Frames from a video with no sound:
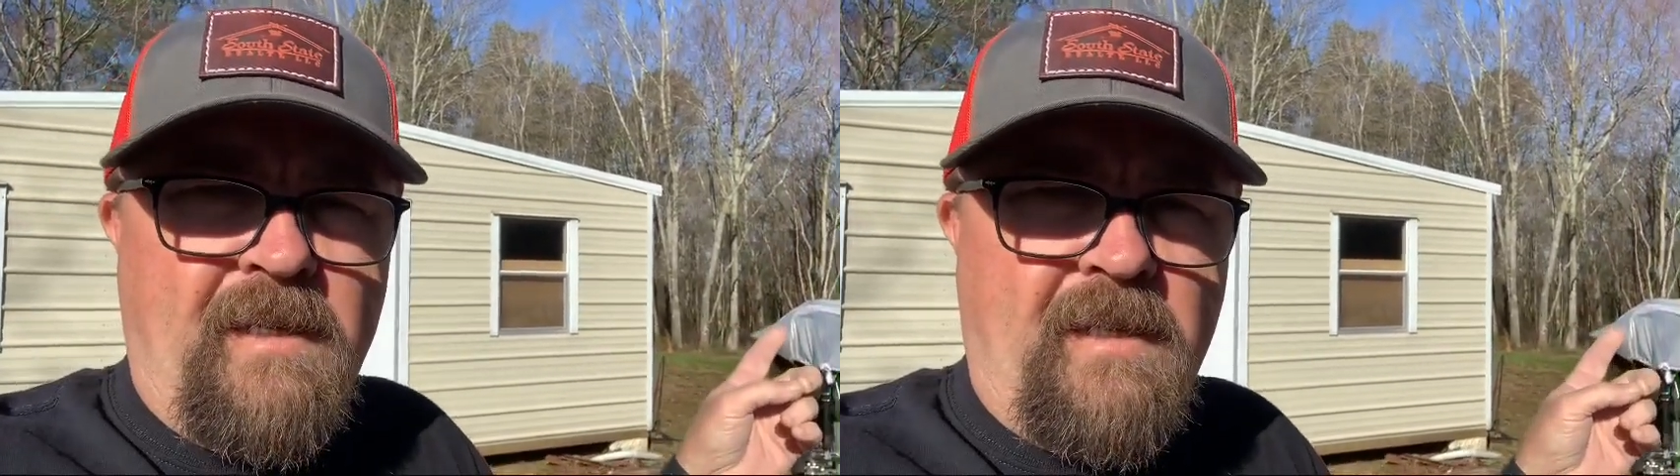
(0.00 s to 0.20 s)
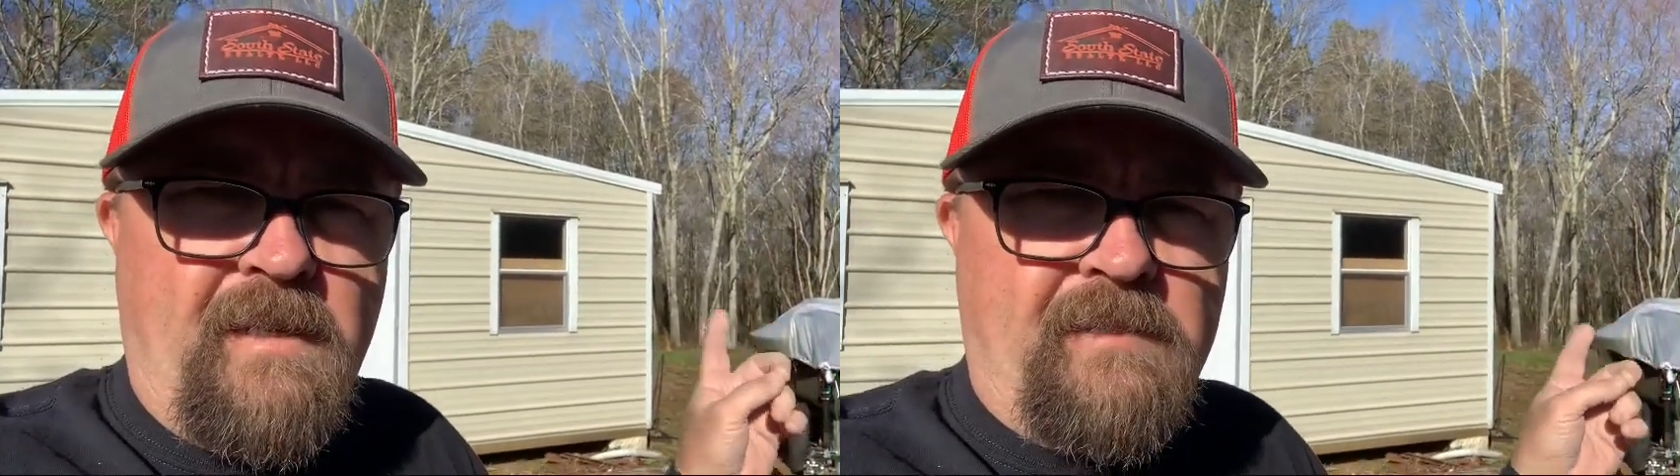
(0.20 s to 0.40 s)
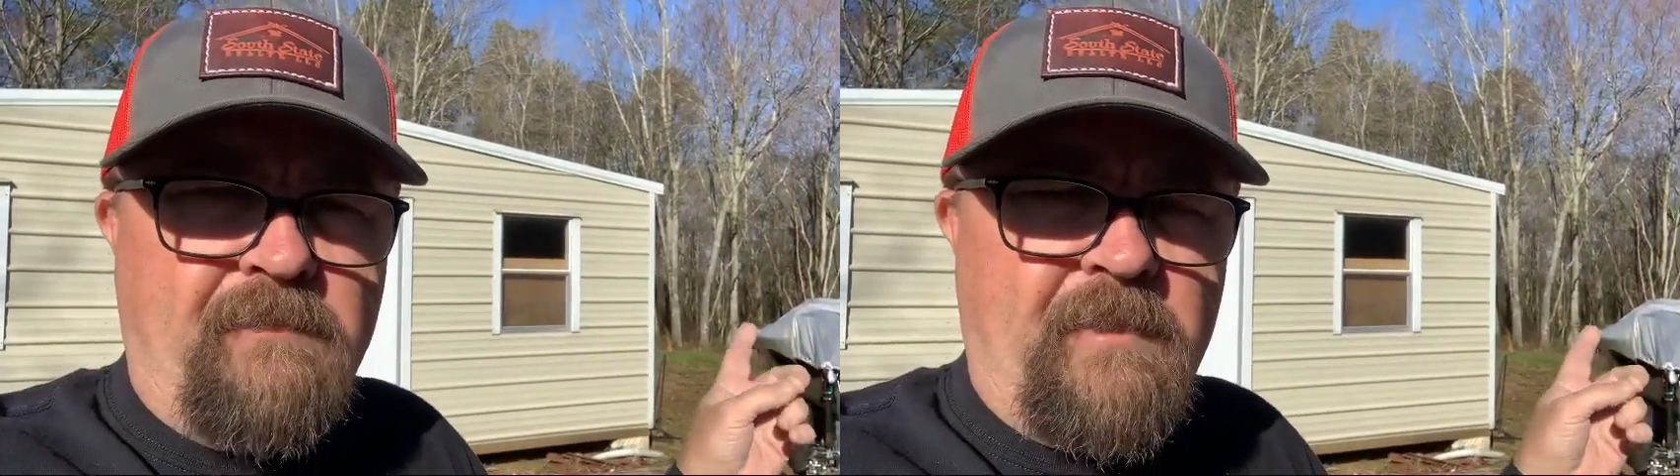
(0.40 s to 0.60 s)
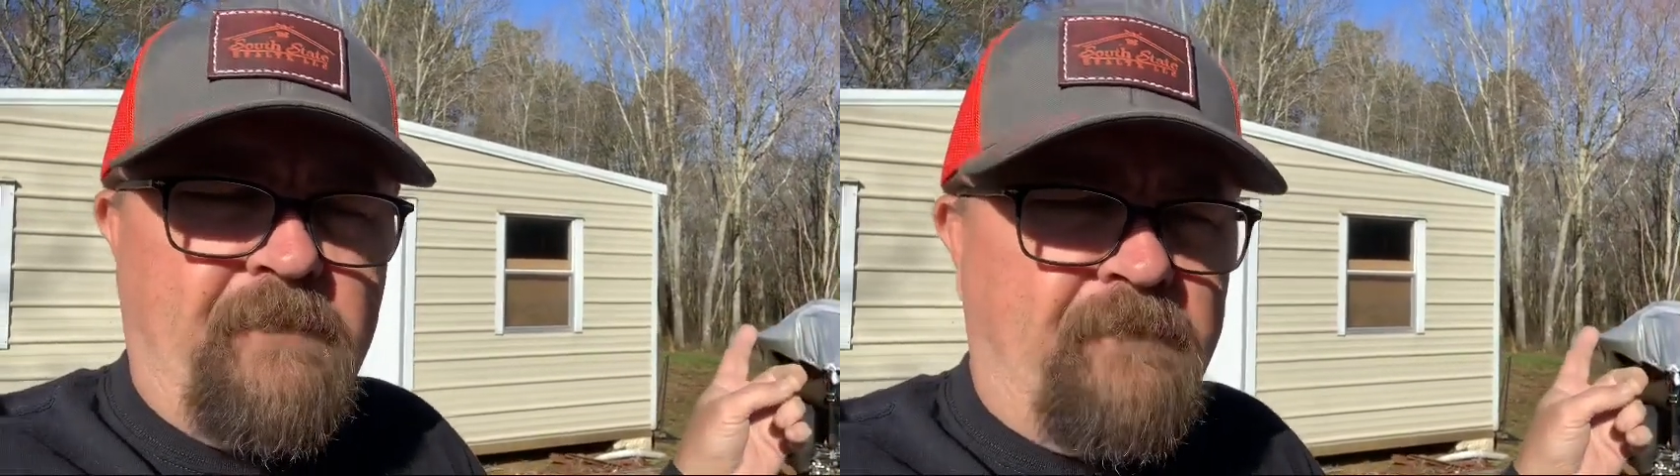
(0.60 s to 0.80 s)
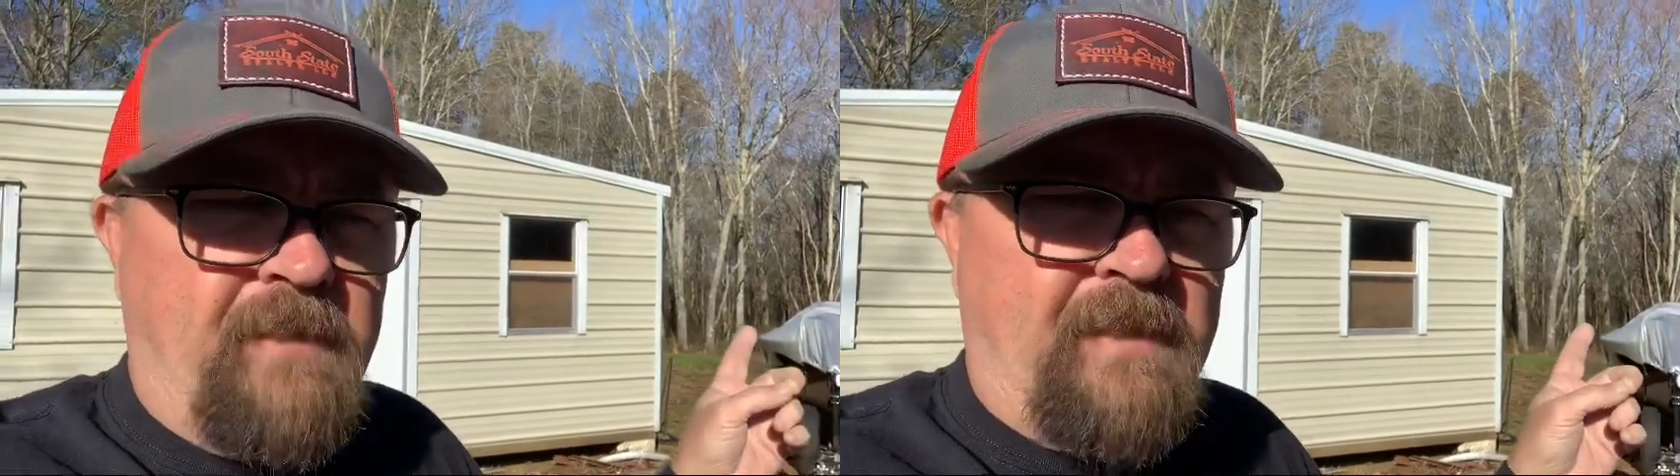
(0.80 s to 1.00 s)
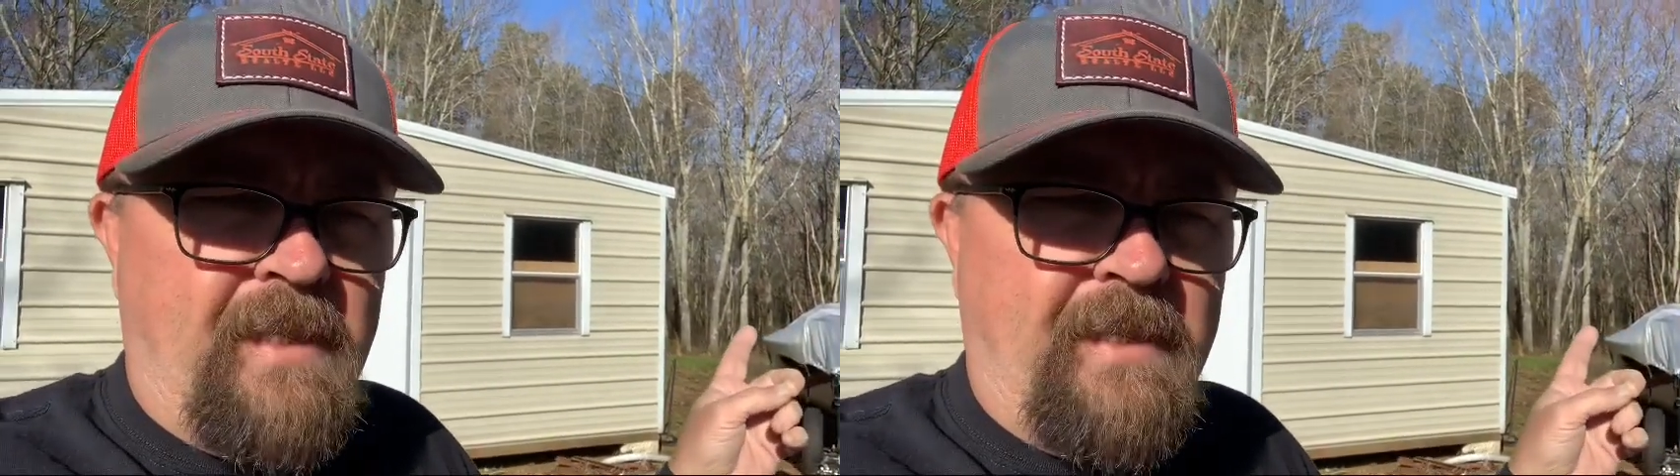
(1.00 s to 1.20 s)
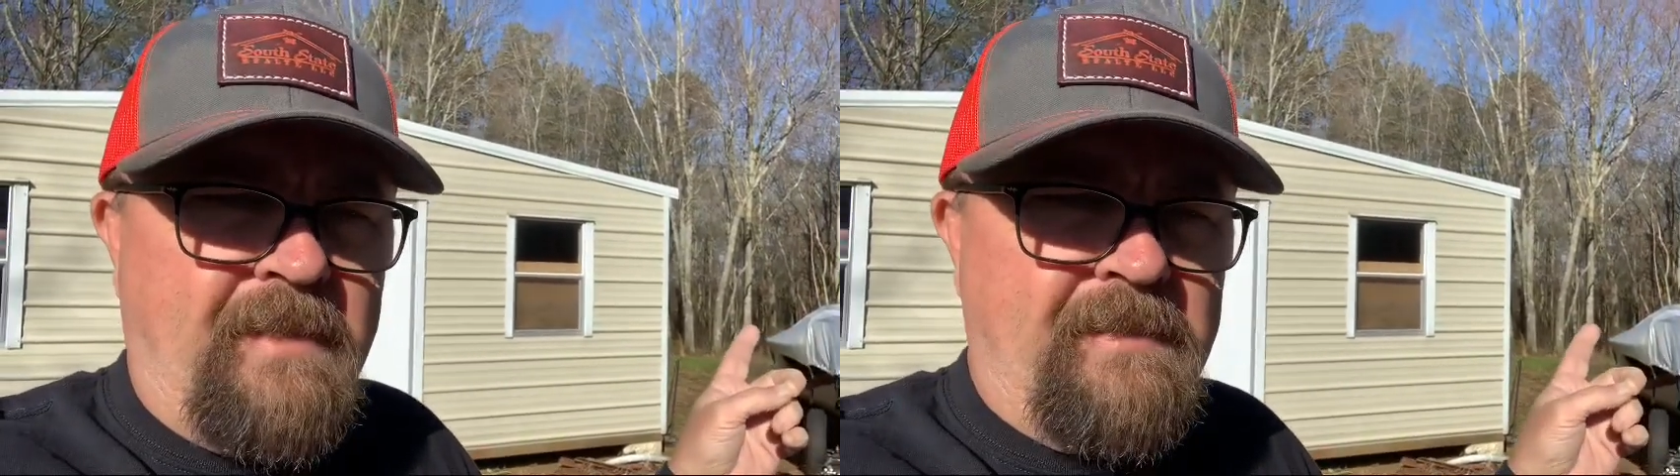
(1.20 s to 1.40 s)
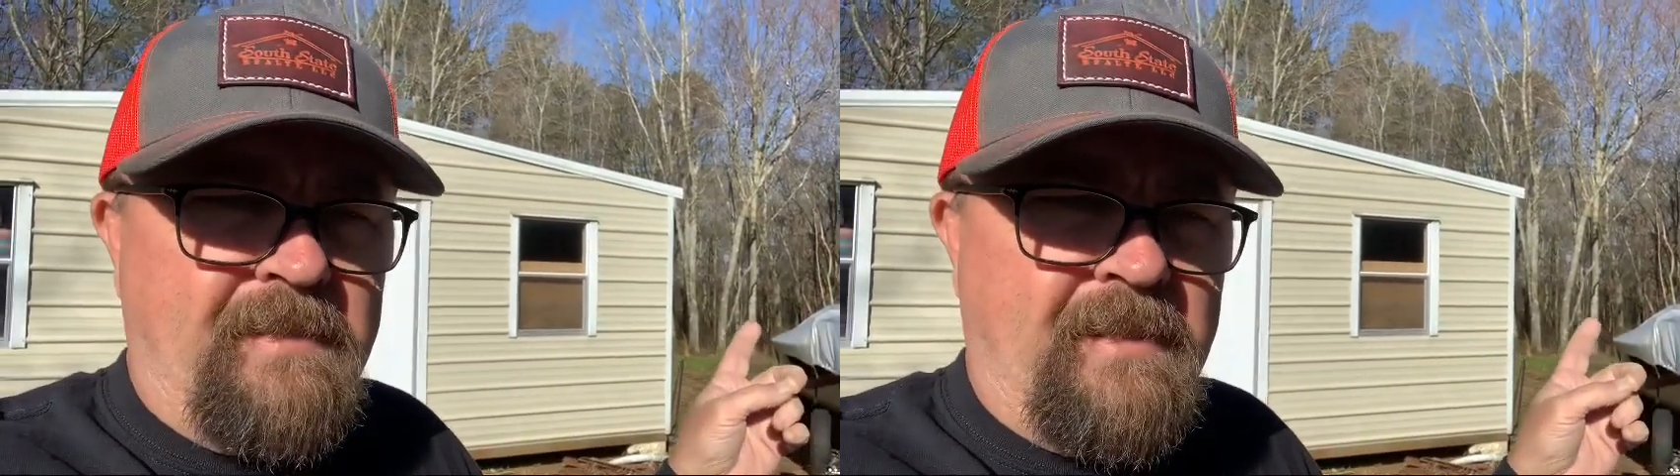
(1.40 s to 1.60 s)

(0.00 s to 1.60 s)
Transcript: and some different things.